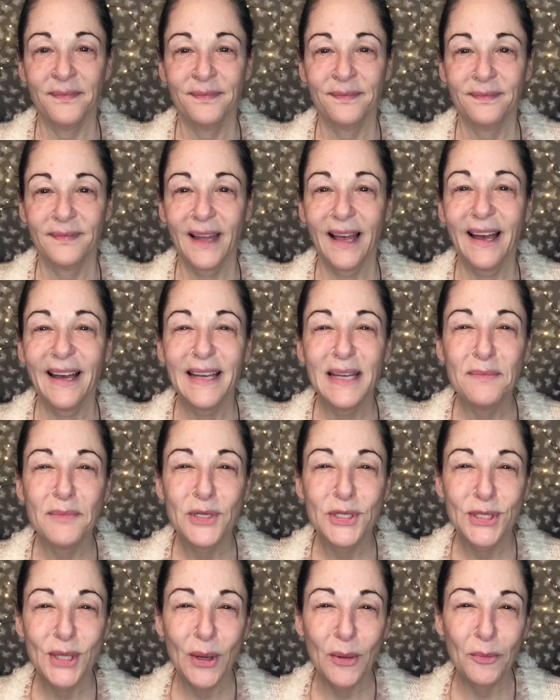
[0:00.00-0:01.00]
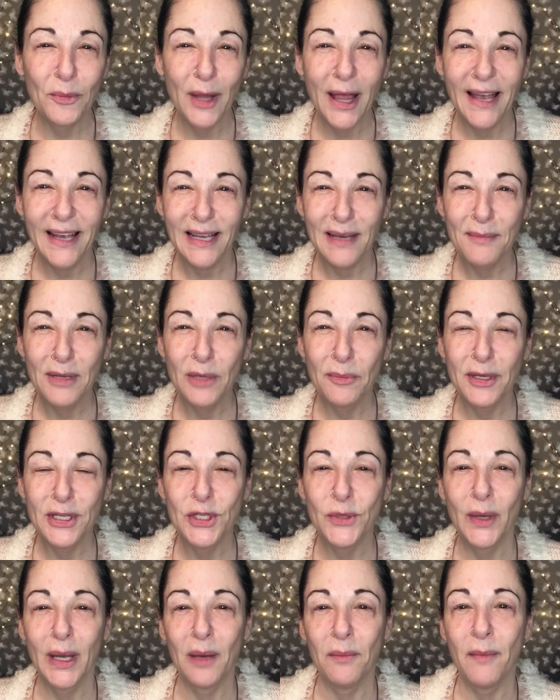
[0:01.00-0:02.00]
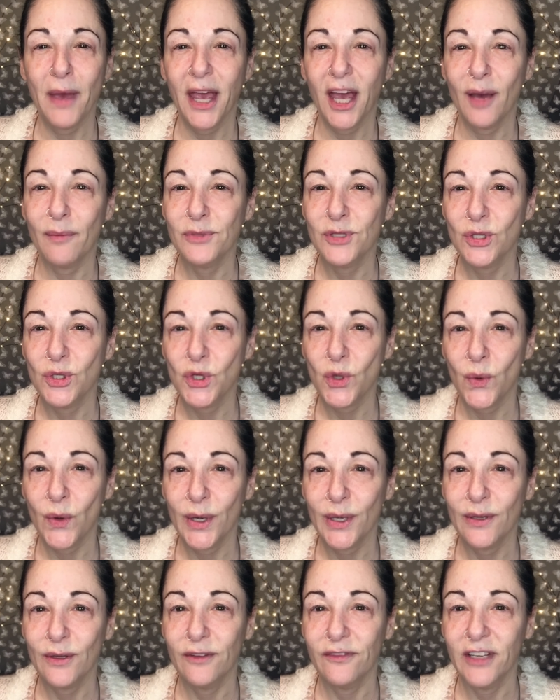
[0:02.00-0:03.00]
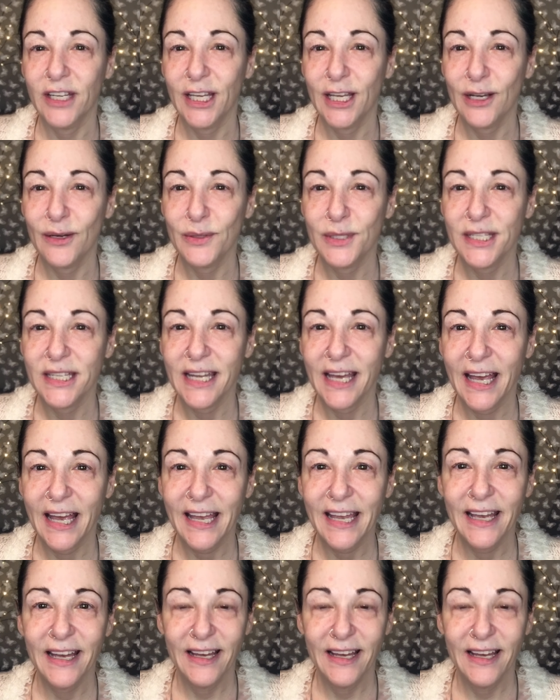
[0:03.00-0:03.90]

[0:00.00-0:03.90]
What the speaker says: Hi, I'm Michele Blanck. I'm going to be doing a makeup tutorial video today.